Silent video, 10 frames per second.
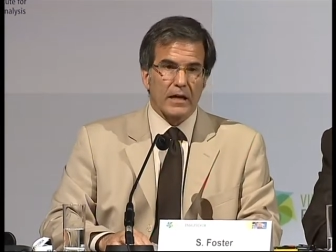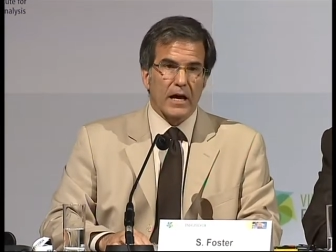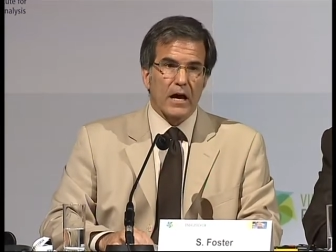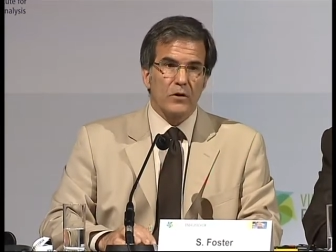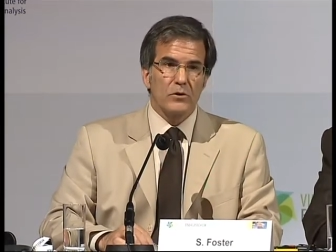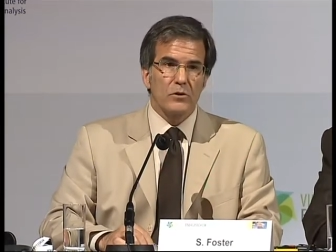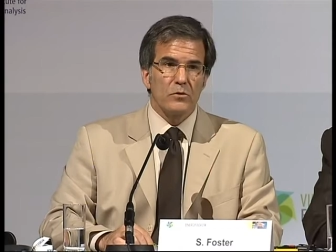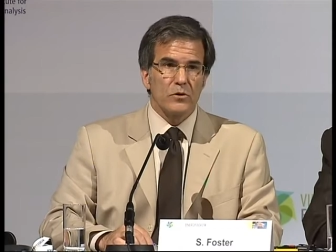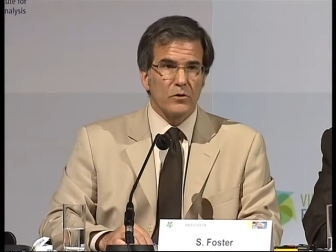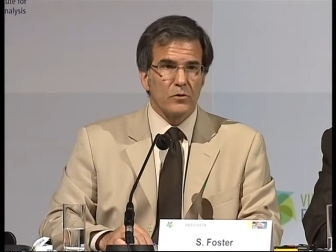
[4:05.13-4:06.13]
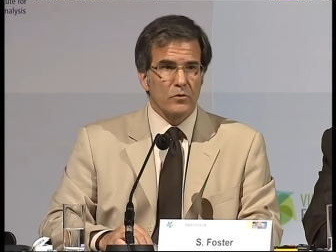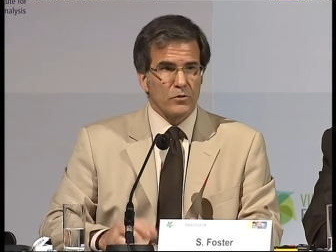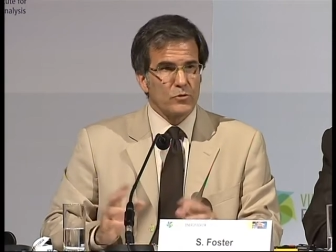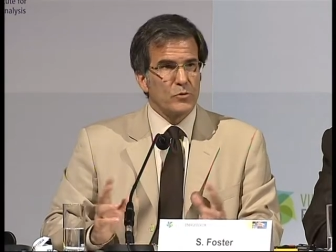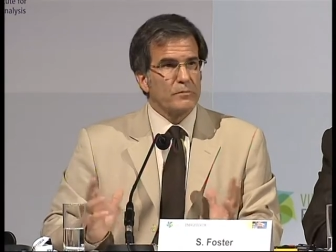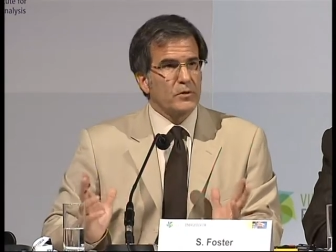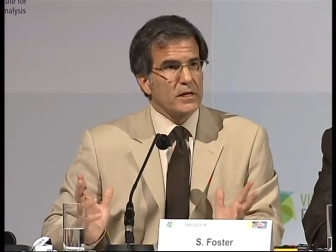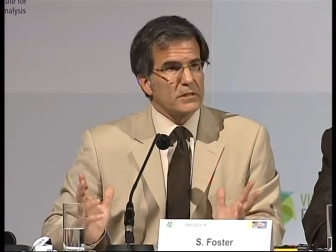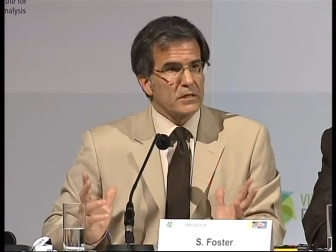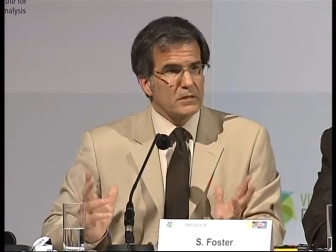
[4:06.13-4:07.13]
How do you go through a
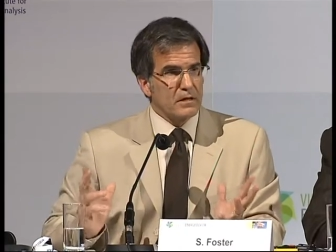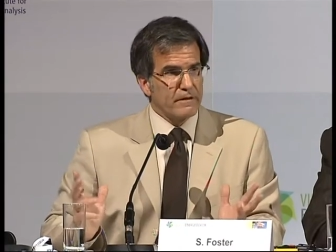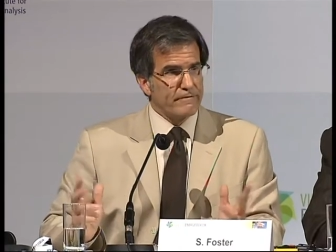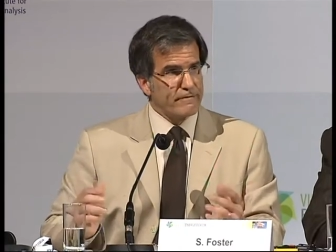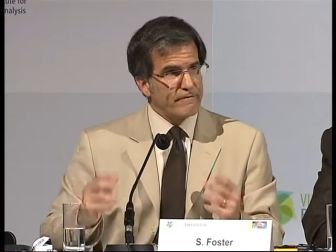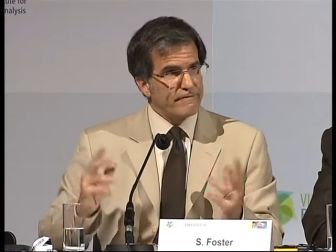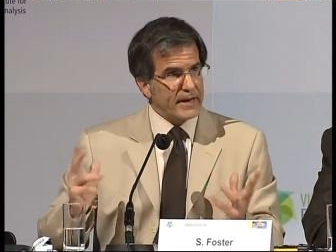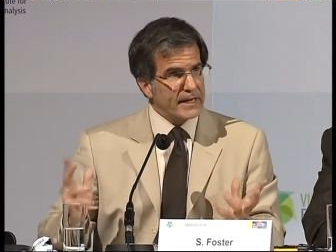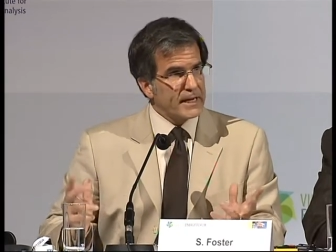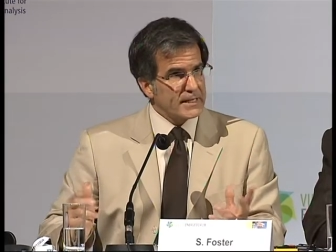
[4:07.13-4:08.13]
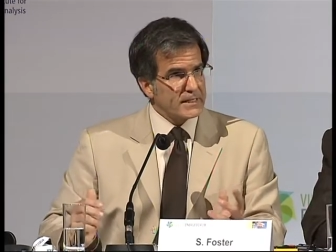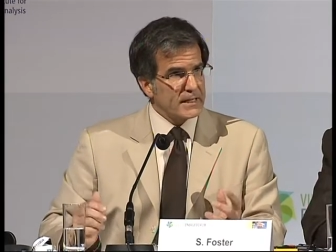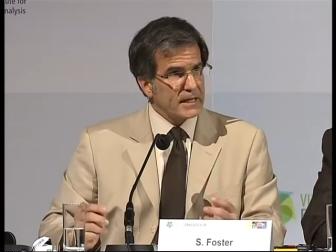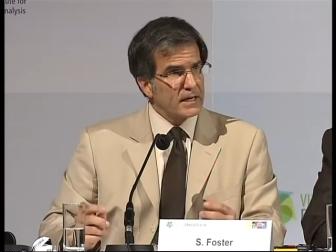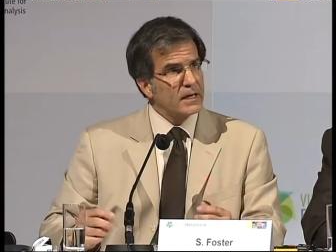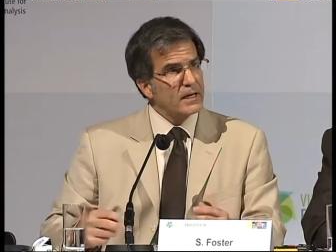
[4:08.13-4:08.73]
process of financing